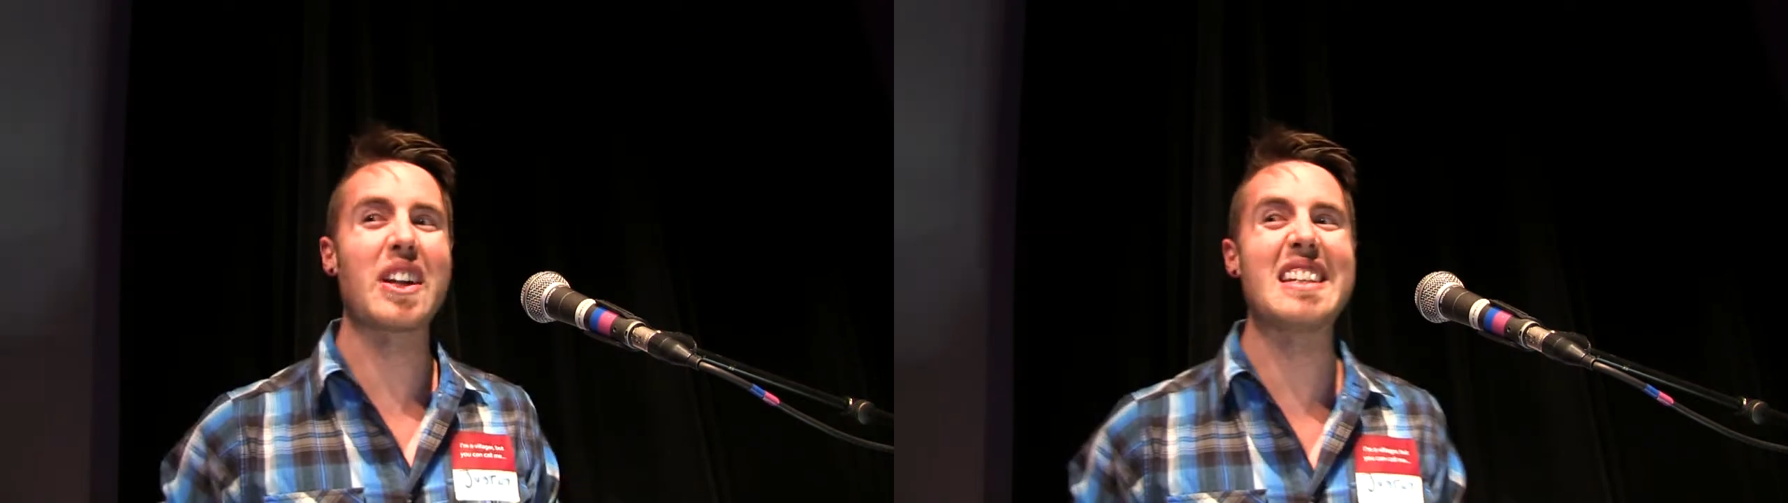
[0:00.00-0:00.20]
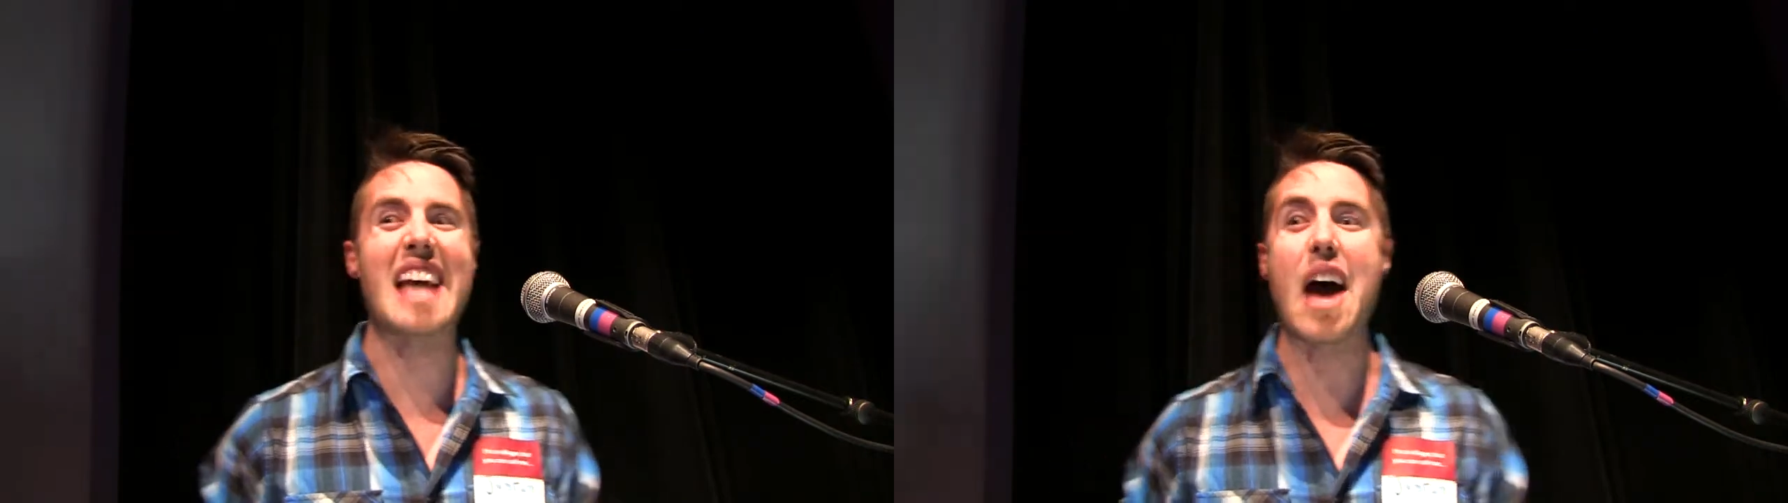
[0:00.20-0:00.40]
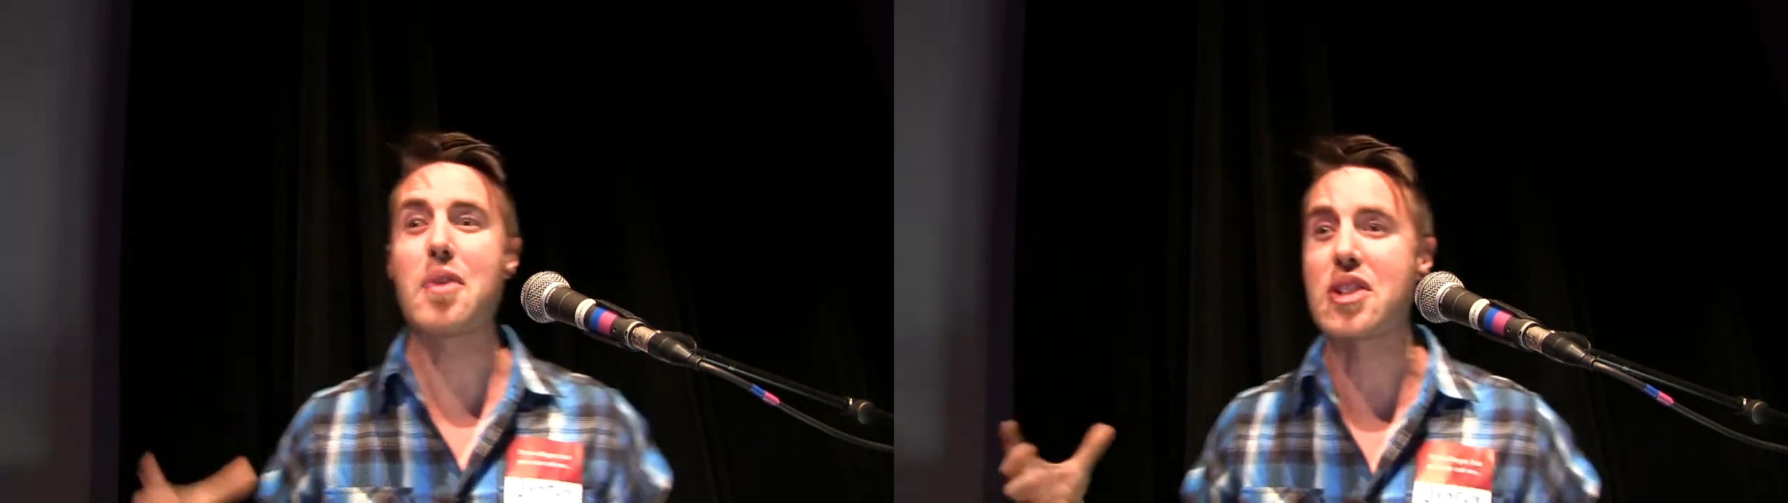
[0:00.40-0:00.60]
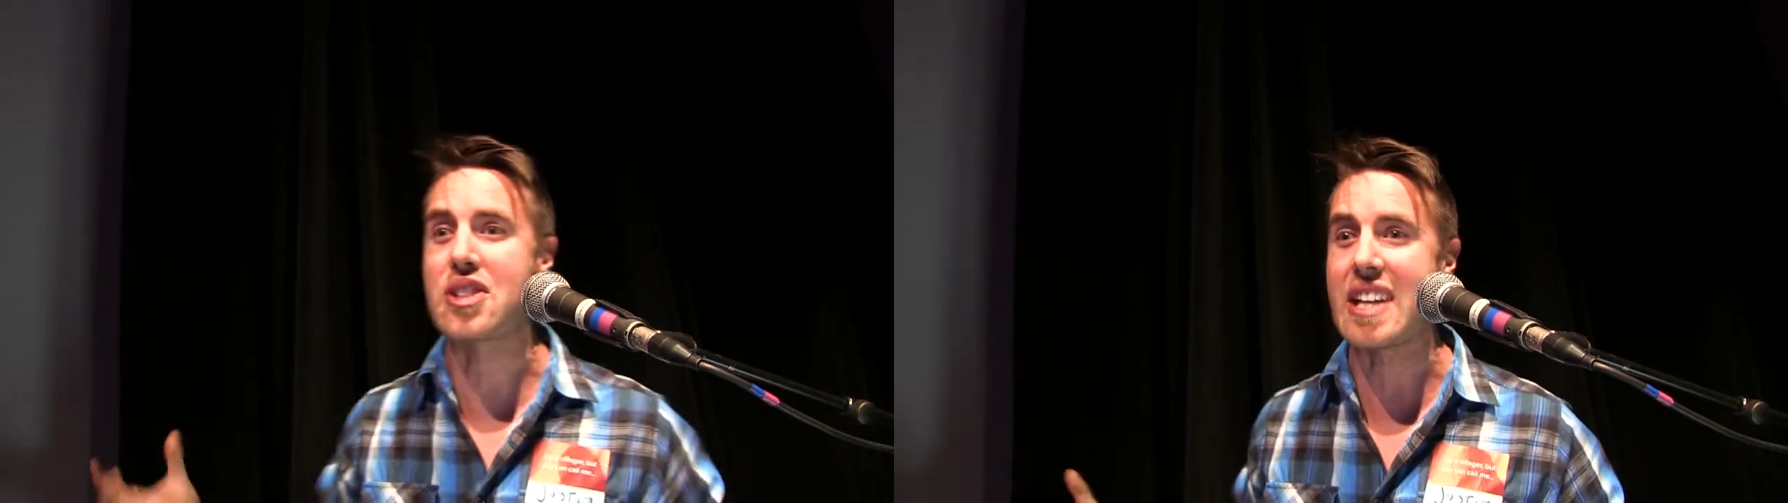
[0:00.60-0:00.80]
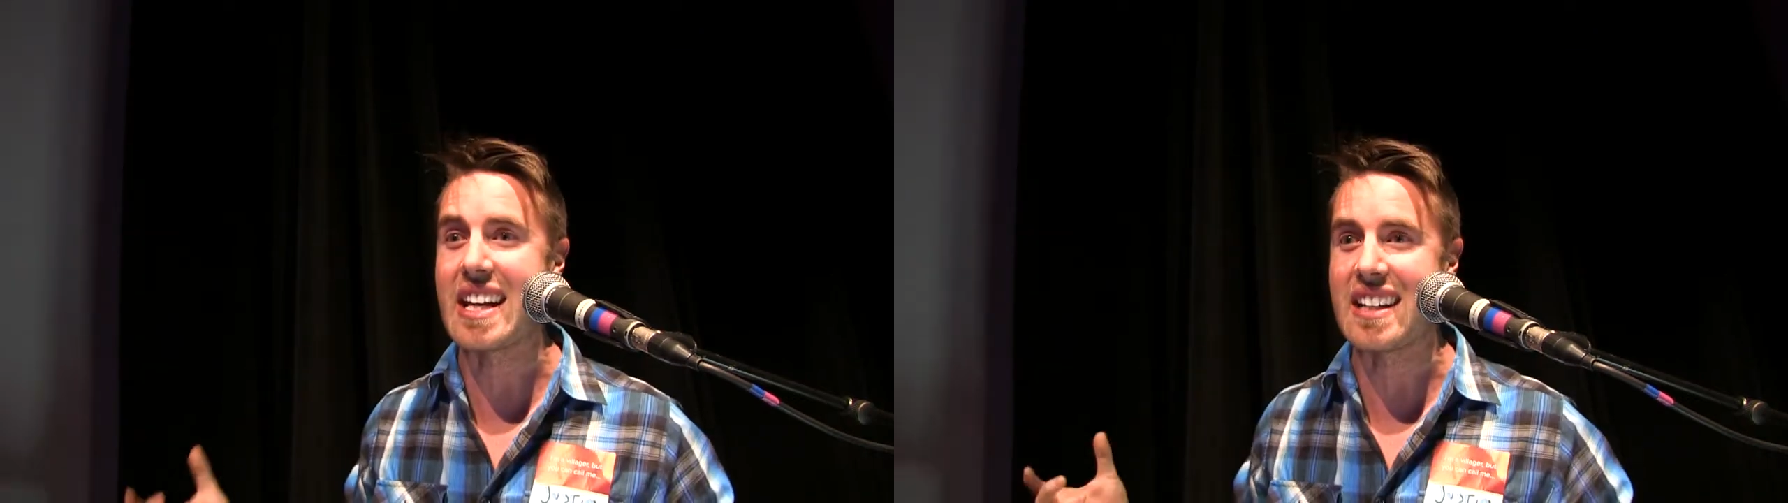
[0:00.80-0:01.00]
he's ever
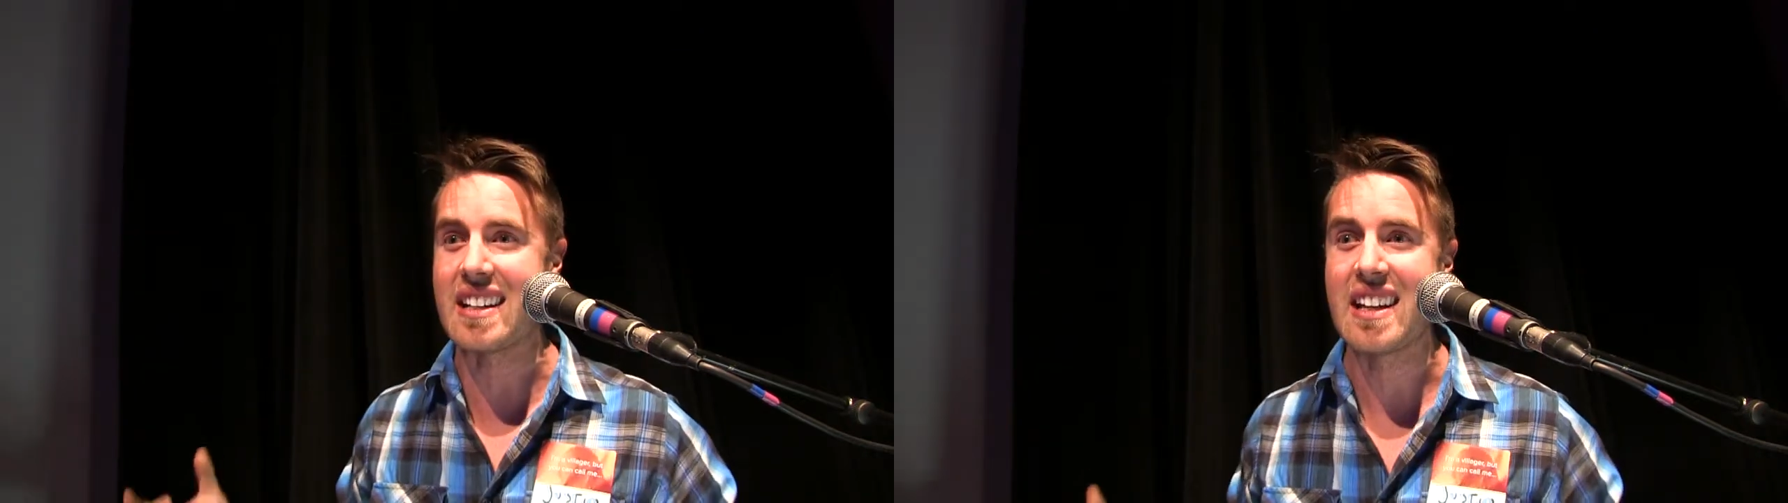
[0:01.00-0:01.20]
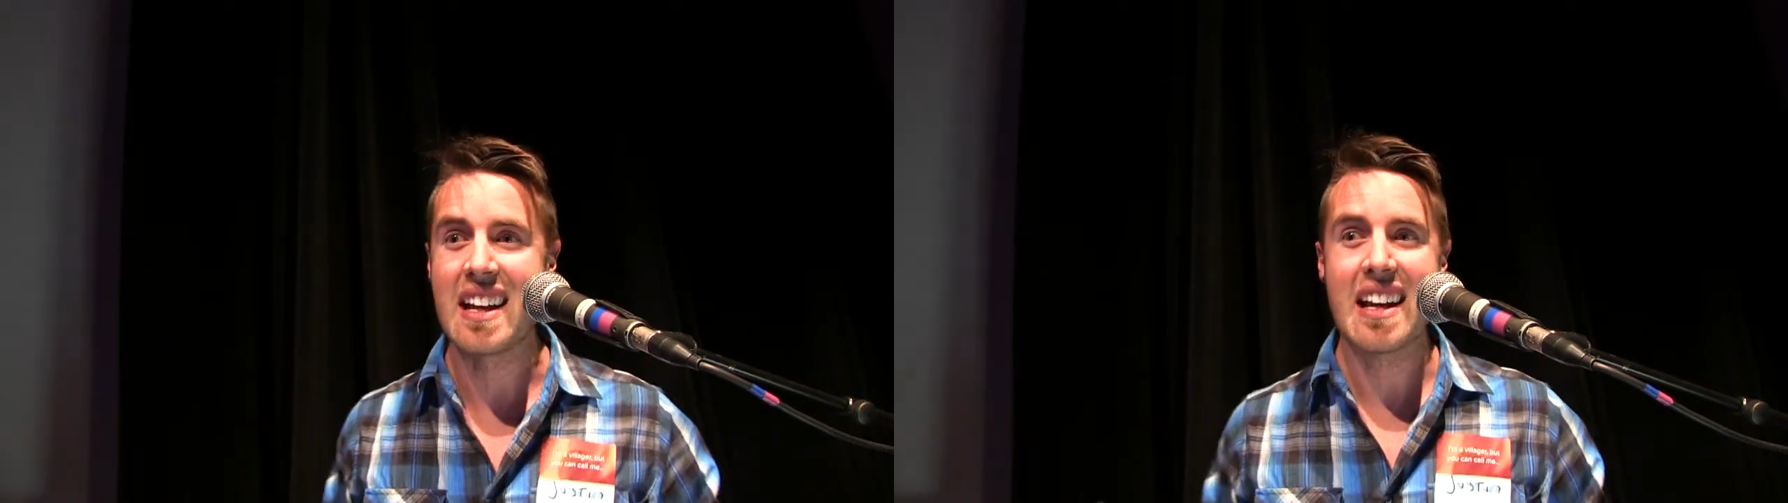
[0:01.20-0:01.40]
seen,